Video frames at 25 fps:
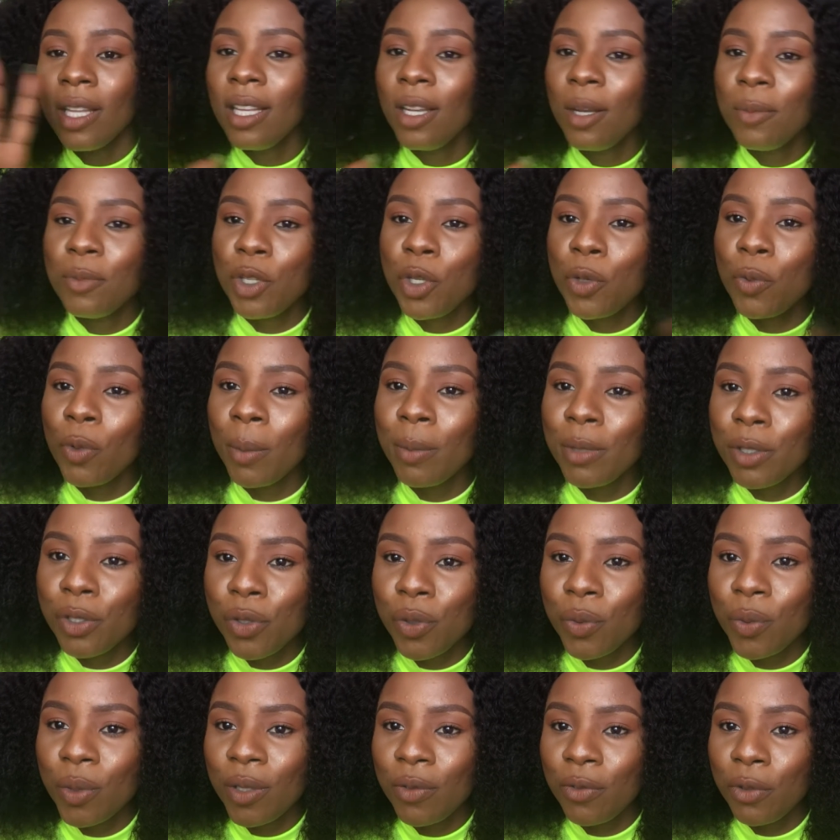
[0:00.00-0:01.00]
Something do you want me
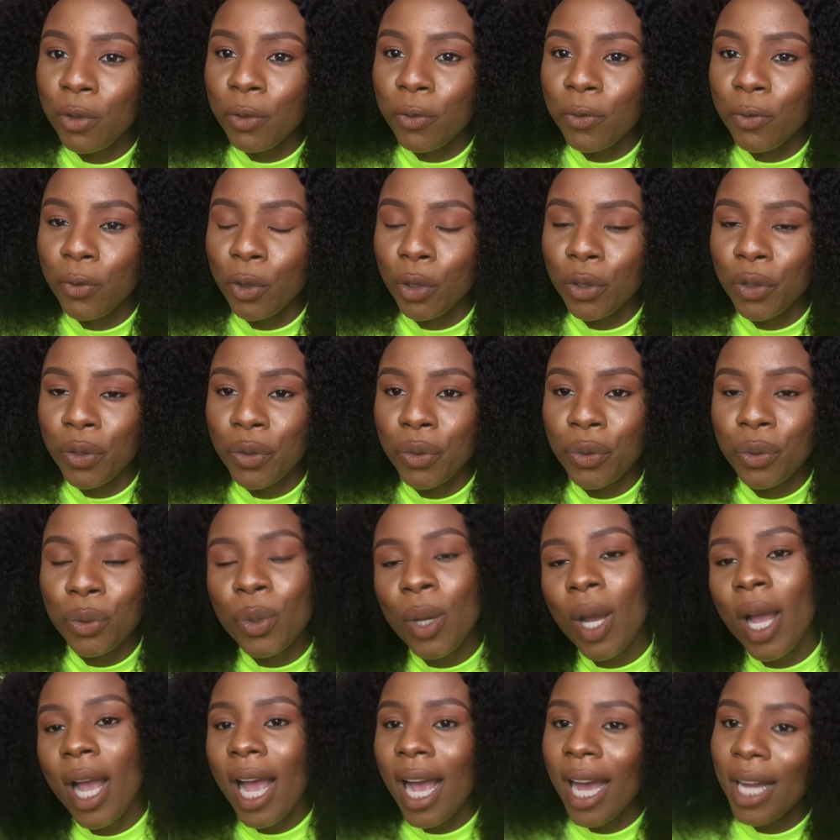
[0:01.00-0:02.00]
to review for you
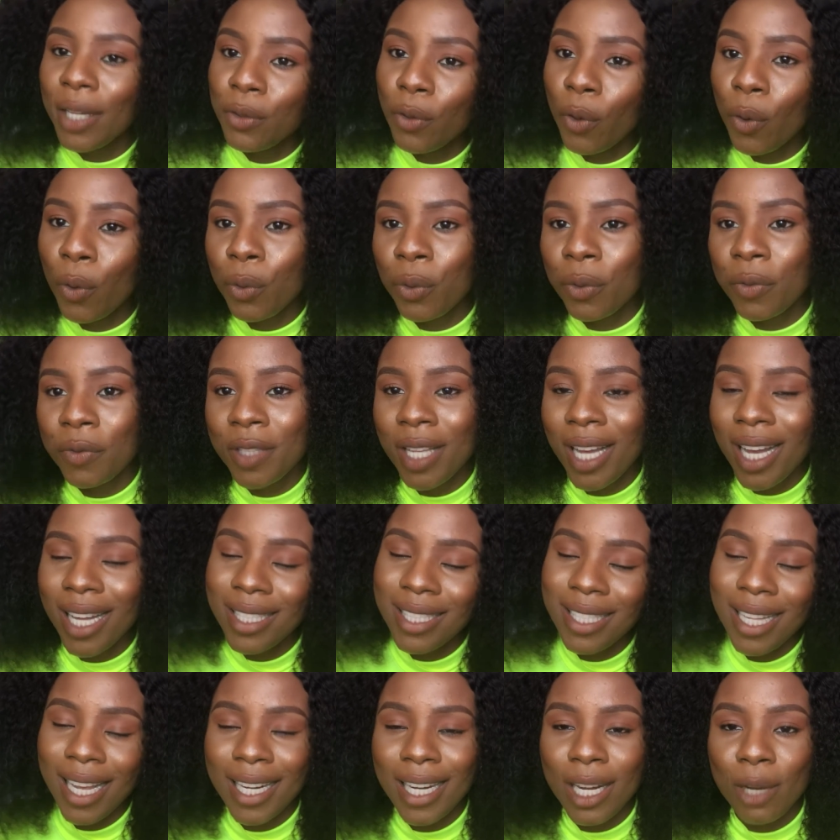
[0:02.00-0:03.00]
and all of that
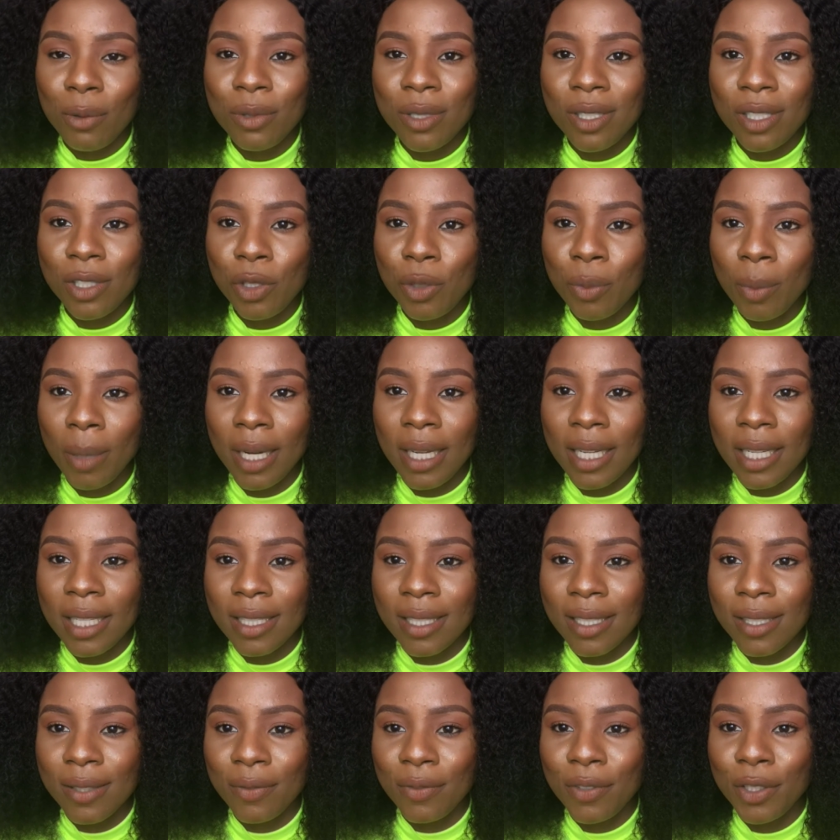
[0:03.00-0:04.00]
and i will see you in my
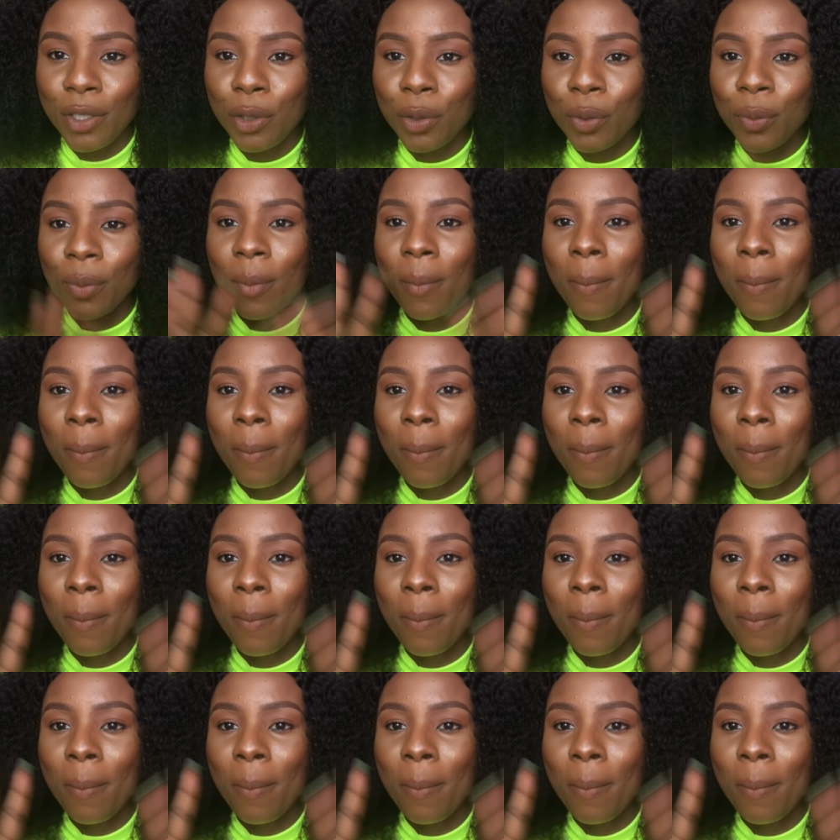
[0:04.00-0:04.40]
next video